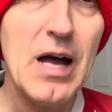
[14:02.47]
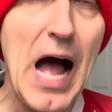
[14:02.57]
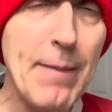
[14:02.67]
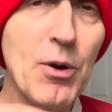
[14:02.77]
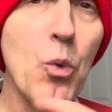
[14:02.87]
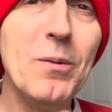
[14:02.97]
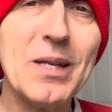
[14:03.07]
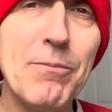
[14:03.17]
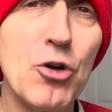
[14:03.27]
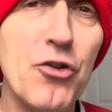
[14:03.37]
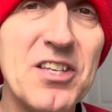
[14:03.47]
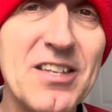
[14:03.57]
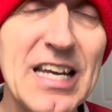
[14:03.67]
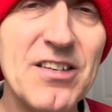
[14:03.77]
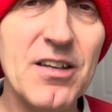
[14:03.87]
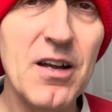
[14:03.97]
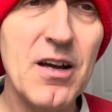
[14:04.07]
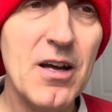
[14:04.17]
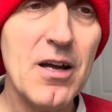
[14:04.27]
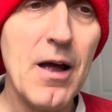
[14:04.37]
I'd be willing to give him another season.
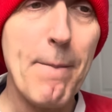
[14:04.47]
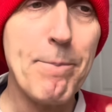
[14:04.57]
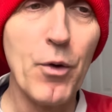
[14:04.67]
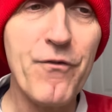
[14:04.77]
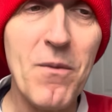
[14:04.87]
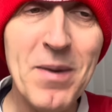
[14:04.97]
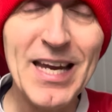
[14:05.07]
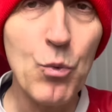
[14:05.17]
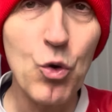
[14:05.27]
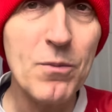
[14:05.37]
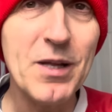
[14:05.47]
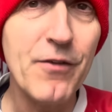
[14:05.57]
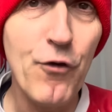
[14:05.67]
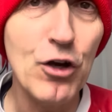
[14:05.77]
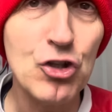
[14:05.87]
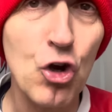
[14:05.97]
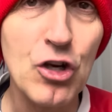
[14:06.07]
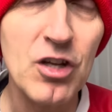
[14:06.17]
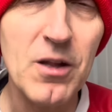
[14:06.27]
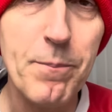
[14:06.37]
But for me, he wouldn't be the first
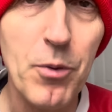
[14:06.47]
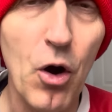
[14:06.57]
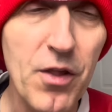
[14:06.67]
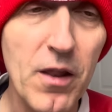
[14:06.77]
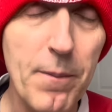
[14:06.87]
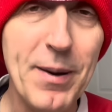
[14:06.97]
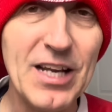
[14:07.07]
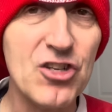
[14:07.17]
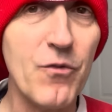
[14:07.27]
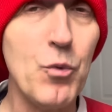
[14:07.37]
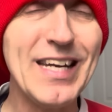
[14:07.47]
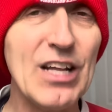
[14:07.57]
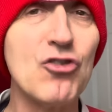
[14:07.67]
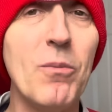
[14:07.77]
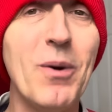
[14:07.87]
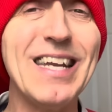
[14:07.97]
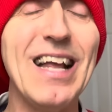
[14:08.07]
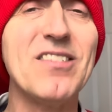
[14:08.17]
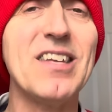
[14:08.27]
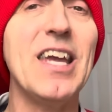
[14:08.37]
choice on the pitch. If we get somebody
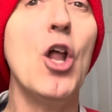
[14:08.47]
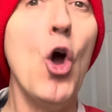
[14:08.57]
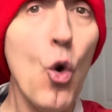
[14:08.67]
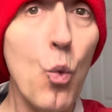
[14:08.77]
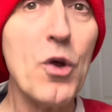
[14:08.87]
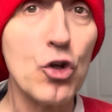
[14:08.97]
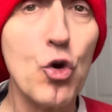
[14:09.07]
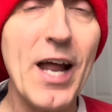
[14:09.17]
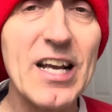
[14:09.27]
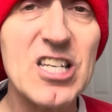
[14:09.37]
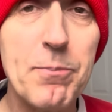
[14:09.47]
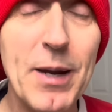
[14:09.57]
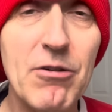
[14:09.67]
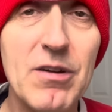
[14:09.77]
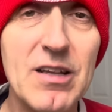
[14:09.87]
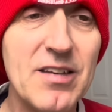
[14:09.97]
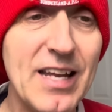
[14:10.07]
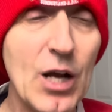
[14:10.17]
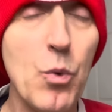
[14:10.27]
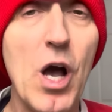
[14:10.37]
else in with good experience in
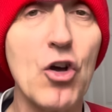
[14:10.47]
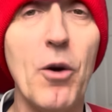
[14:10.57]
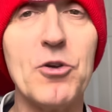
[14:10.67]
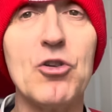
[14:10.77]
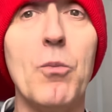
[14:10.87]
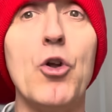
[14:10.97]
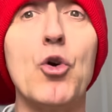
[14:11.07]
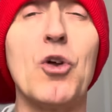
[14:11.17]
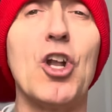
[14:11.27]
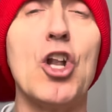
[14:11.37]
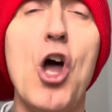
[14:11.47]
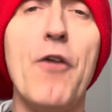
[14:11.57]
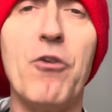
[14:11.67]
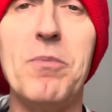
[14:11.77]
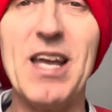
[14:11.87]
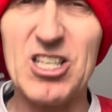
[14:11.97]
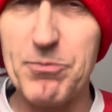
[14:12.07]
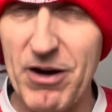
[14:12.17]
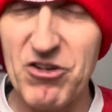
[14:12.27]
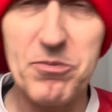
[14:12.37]
Ekwa, could be someone who could learn from the
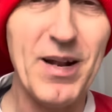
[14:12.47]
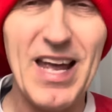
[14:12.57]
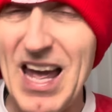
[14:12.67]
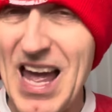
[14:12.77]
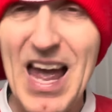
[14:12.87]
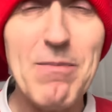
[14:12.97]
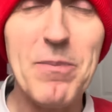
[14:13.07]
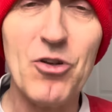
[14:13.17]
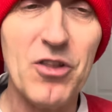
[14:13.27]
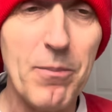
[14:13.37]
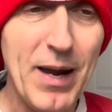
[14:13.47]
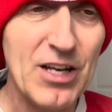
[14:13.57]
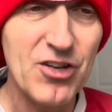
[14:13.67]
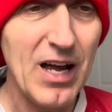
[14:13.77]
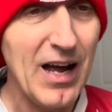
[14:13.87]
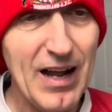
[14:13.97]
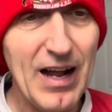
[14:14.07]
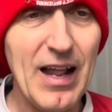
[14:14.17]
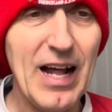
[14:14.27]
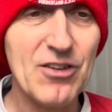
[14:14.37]
experienced player. And maybe he's on the bench.
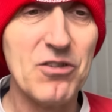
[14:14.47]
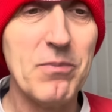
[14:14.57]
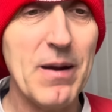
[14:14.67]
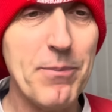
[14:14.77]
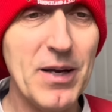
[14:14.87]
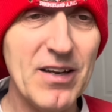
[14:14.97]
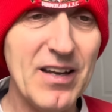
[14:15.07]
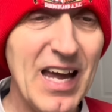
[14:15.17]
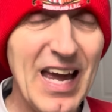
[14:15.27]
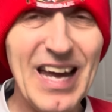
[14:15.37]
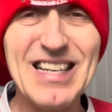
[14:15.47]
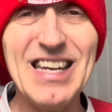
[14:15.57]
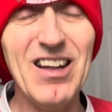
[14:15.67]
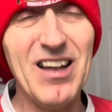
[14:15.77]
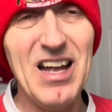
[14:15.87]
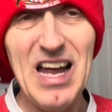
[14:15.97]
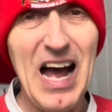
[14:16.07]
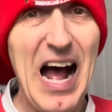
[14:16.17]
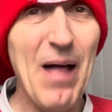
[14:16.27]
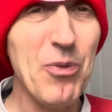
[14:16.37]
That's just my opinion. Adil,
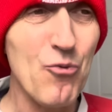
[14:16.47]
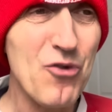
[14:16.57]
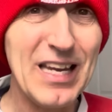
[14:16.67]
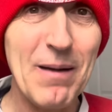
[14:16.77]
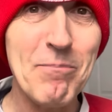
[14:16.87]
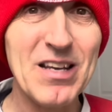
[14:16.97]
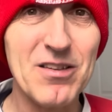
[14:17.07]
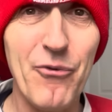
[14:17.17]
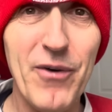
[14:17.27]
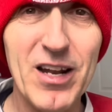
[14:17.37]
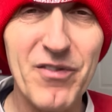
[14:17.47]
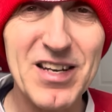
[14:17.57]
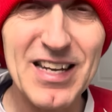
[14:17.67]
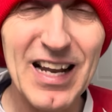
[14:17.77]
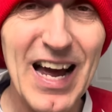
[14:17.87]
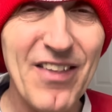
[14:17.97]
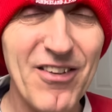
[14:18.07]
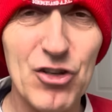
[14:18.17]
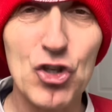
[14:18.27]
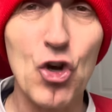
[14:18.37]
I'm not really a massive fan of Adil either.
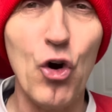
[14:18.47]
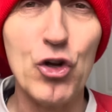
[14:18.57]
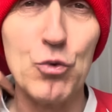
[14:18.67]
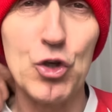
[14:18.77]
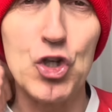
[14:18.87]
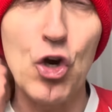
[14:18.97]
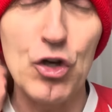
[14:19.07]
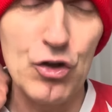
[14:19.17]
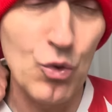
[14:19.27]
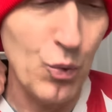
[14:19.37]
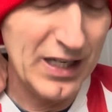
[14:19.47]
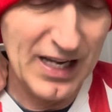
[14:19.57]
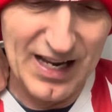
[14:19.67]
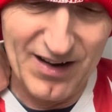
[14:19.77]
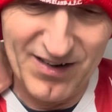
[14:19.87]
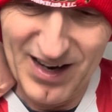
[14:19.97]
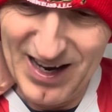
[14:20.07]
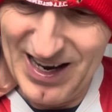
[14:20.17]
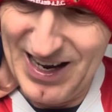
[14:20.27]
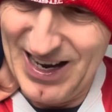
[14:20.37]
His corners were shocking at the weekend.
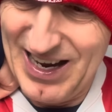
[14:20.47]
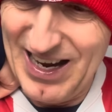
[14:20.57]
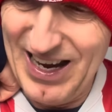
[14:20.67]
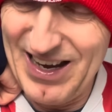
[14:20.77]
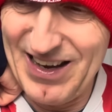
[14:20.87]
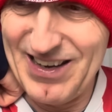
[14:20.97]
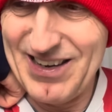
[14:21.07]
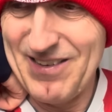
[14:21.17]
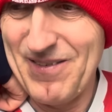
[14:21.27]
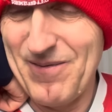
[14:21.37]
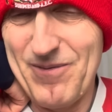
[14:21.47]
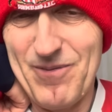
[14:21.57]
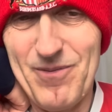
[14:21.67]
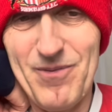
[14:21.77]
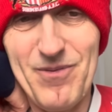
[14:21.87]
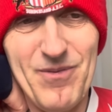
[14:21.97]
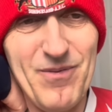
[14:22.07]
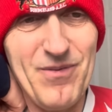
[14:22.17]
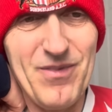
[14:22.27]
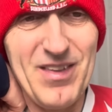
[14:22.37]
And
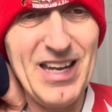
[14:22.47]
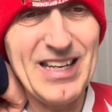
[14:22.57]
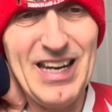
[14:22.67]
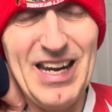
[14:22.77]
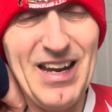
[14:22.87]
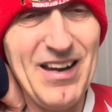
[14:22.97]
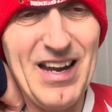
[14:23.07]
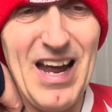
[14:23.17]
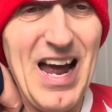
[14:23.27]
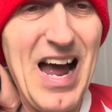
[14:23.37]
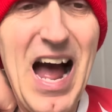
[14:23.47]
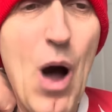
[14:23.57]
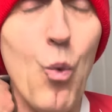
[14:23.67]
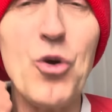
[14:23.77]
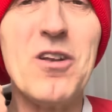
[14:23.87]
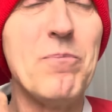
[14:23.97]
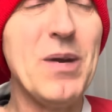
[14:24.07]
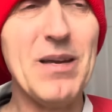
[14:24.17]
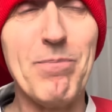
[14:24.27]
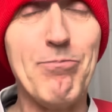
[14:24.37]
again, I wouldn't
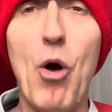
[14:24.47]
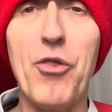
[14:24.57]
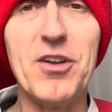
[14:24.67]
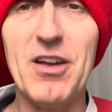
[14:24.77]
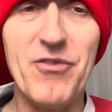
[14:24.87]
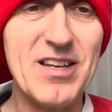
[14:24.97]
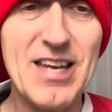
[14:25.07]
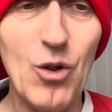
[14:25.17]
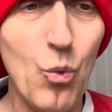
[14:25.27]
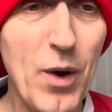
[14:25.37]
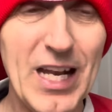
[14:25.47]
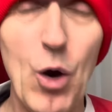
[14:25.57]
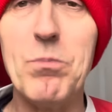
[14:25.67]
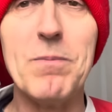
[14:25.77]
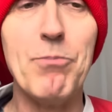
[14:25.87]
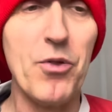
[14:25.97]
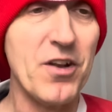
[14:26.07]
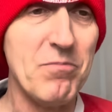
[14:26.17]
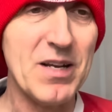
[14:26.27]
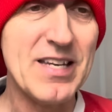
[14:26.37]
be bothered if Adil went. I wouldn't be bothered
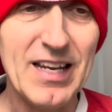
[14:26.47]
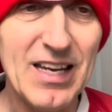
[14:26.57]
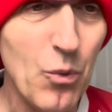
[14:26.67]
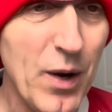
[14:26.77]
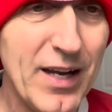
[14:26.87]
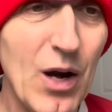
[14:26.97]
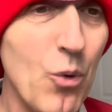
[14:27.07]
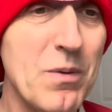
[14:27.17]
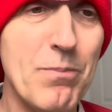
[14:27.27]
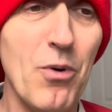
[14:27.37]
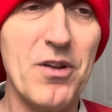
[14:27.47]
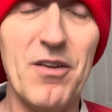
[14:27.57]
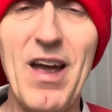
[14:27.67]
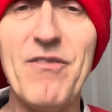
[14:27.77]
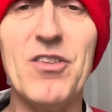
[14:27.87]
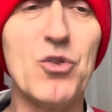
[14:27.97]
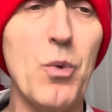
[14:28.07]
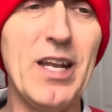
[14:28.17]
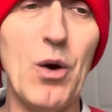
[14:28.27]
if Metete went. I wouldn't be bothered if Evans went.